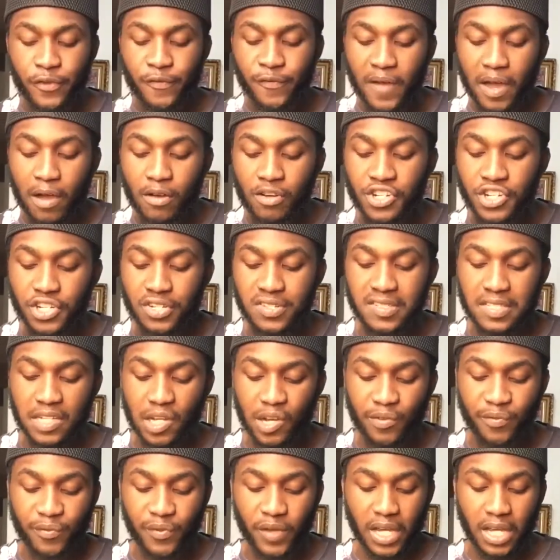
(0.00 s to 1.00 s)
you found
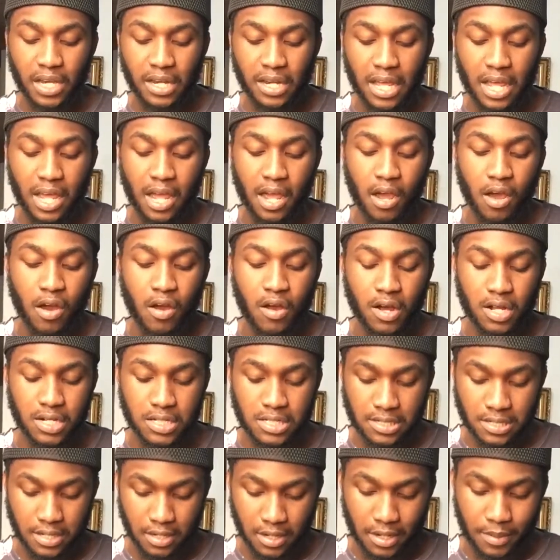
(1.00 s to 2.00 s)
yourself in a
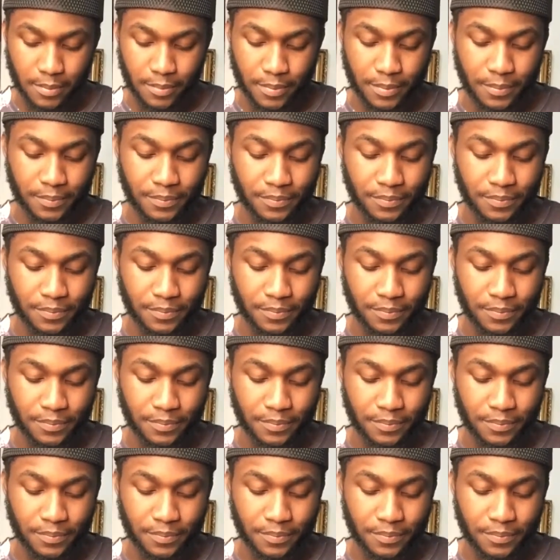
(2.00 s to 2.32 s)
hot tub,